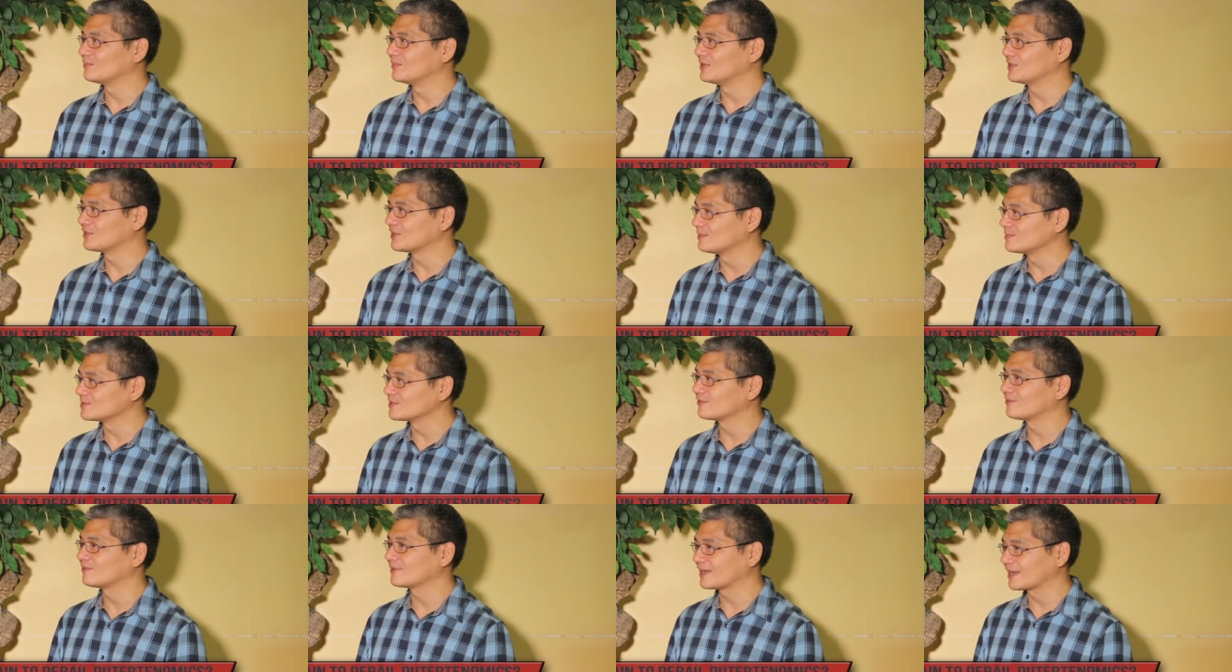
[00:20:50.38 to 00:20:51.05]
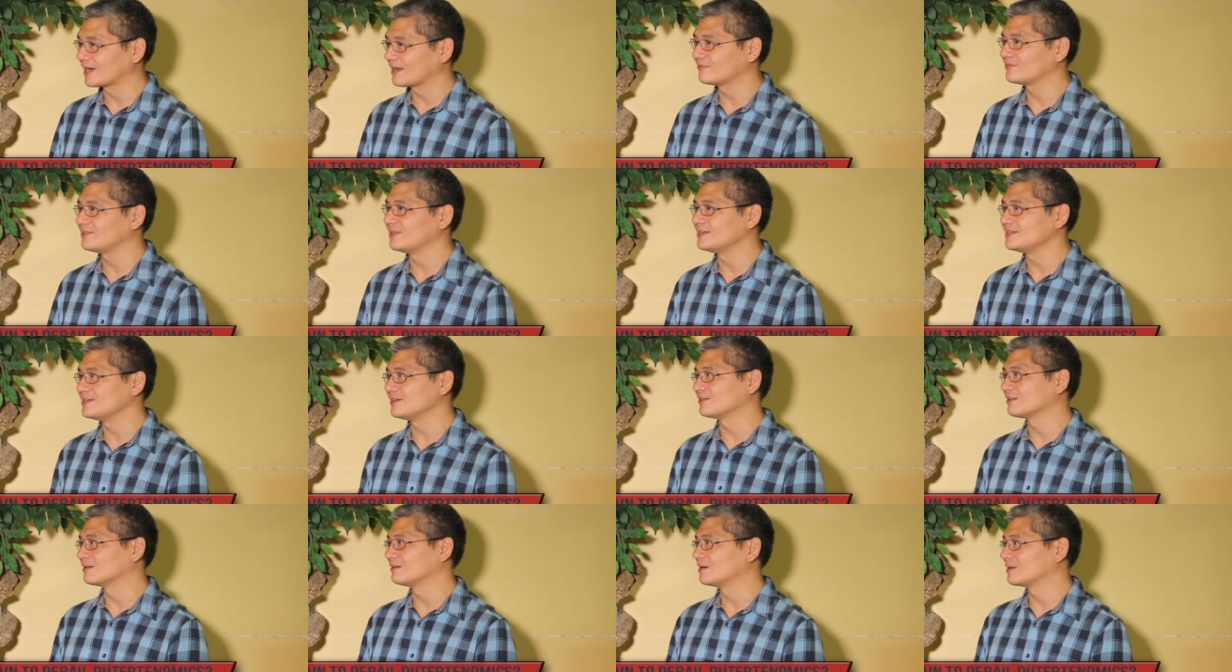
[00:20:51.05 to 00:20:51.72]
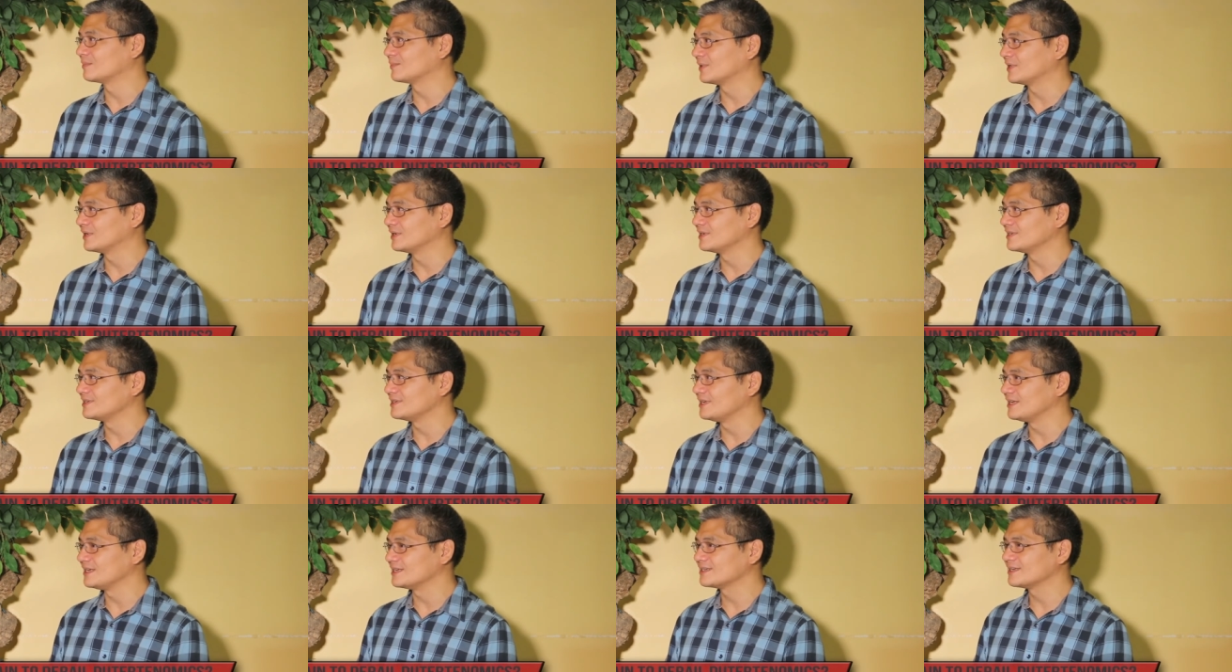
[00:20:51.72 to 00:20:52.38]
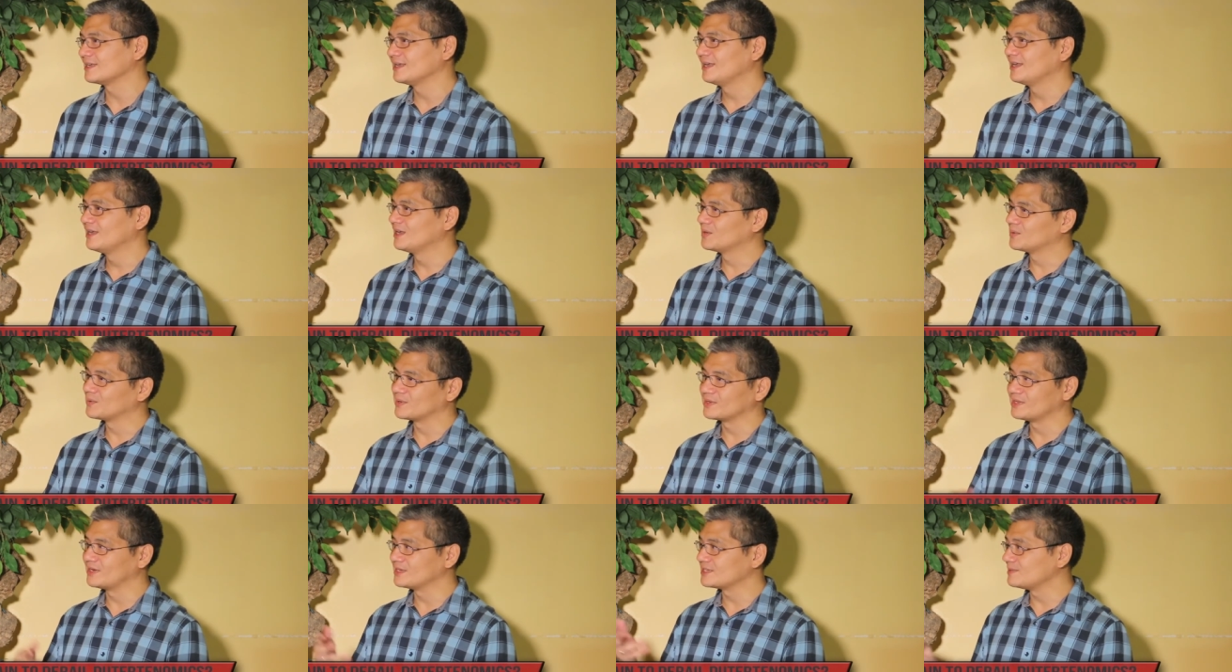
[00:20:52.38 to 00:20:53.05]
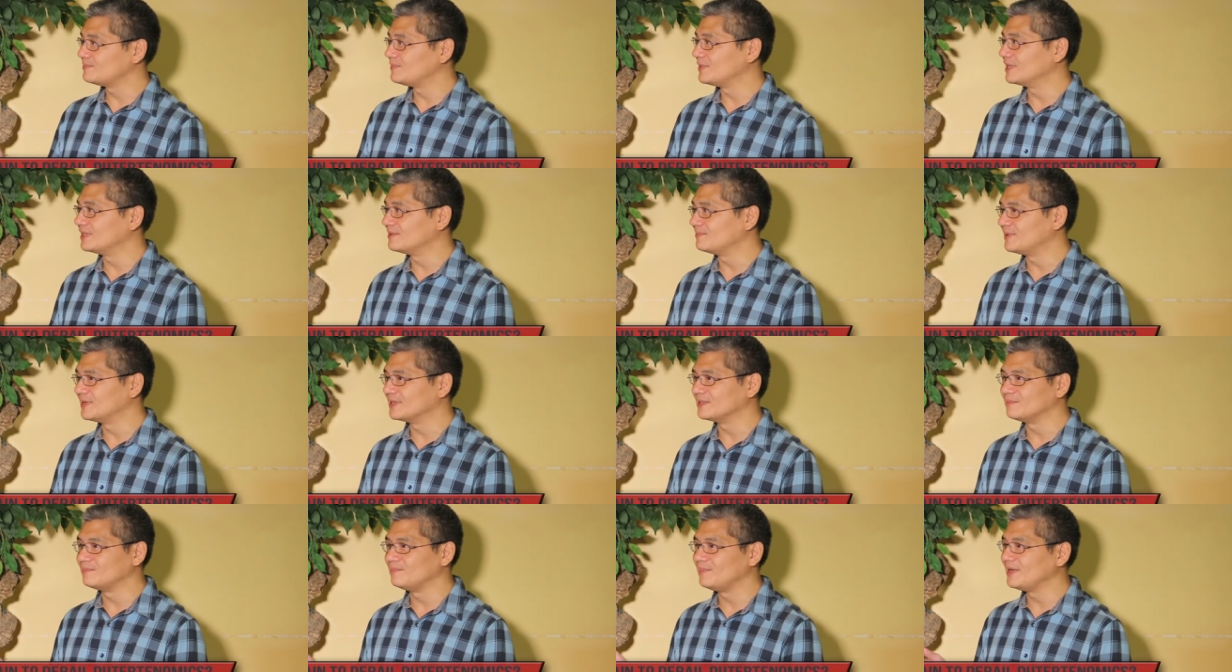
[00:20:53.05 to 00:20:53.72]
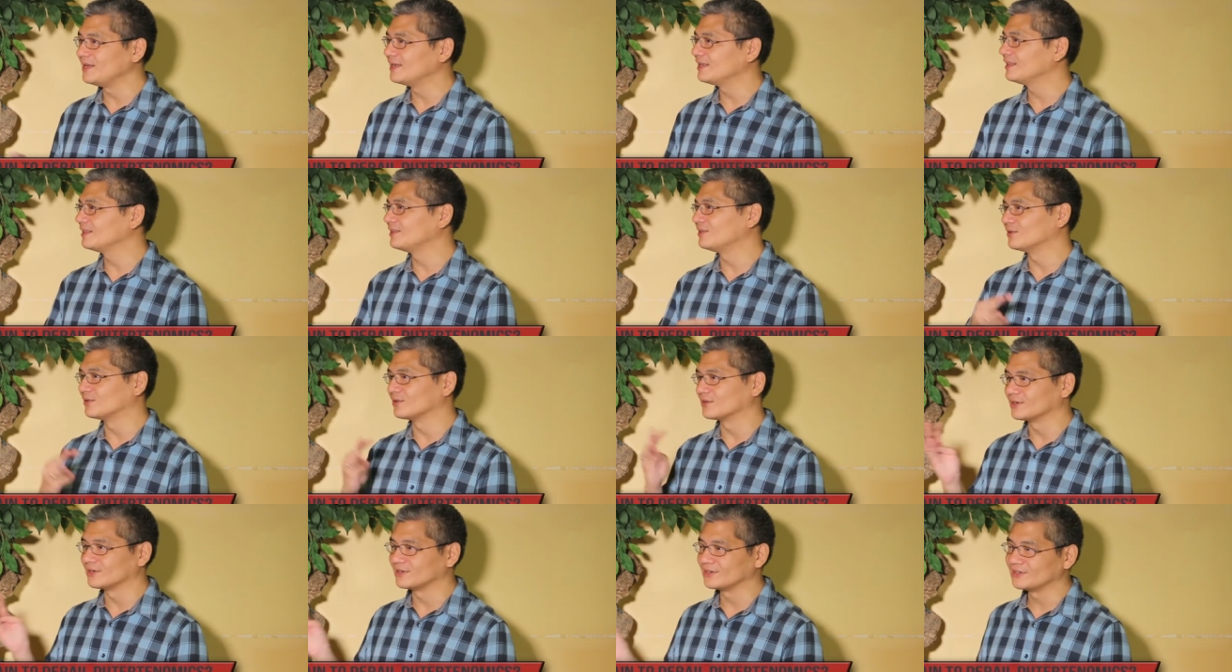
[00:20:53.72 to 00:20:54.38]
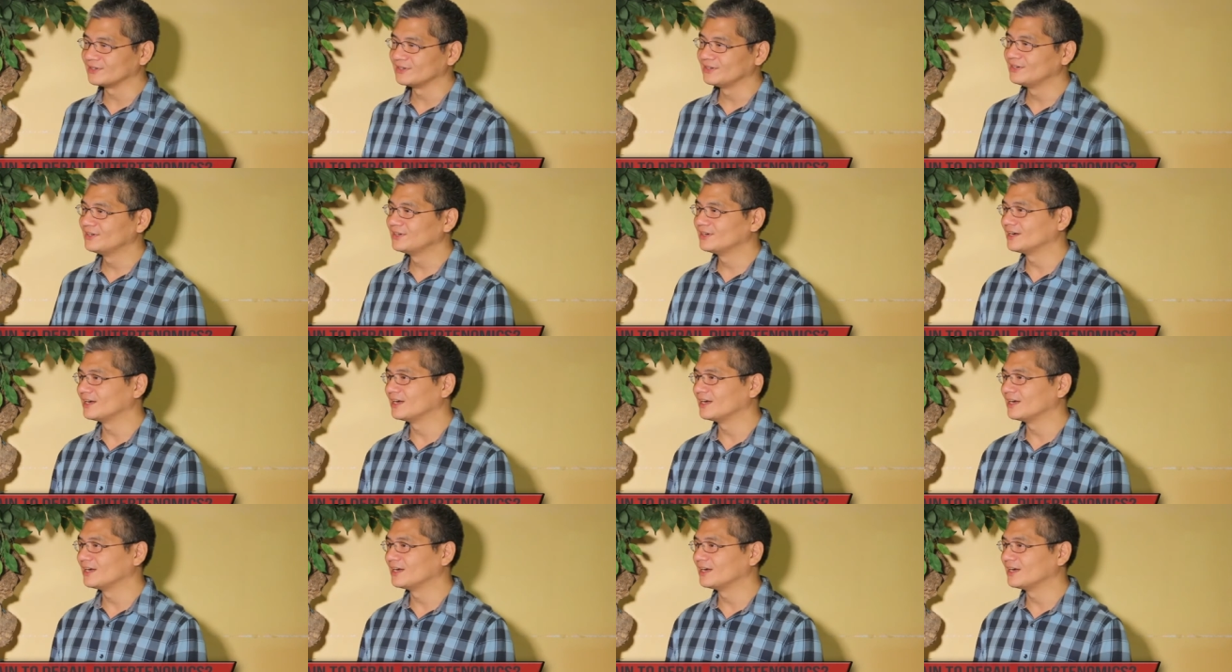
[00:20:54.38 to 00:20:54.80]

okay. in terms of crafting his economic policies, whether it's build, build, build, or...